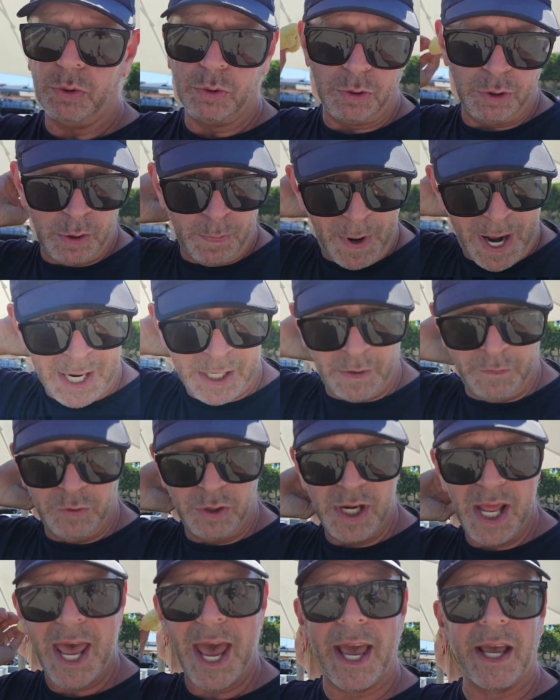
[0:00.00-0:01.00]
or on the back of
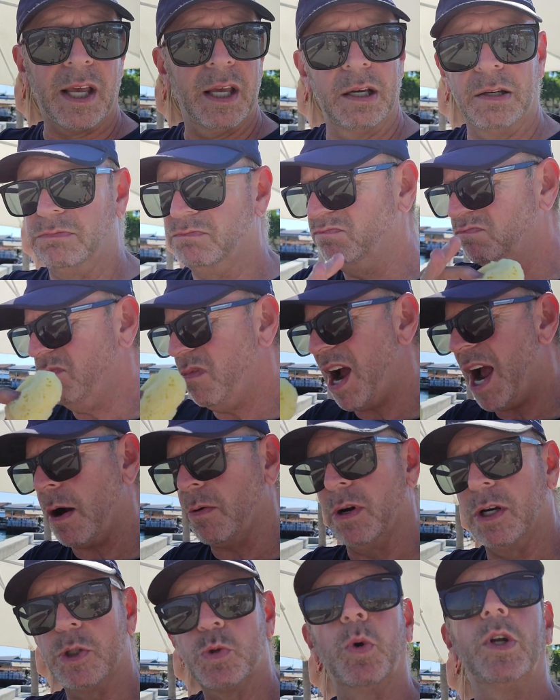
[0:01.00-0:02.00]
your neck, wow,
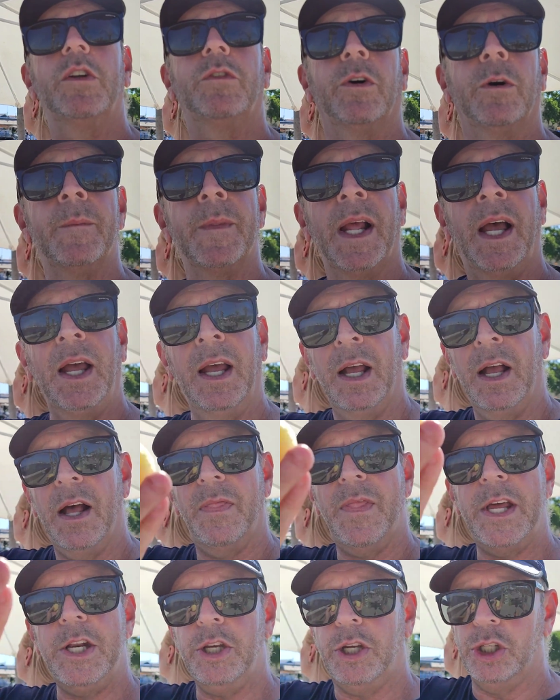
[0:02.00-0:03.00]
wonderful.
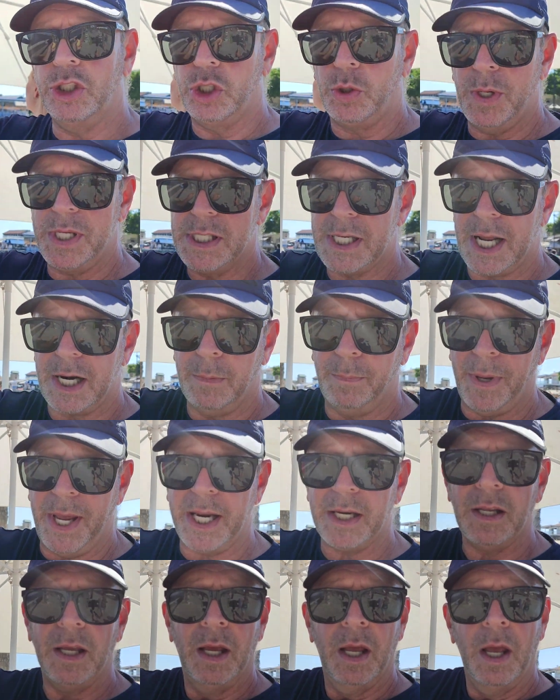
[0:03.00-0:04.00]
And then you can squeeze it out a bit,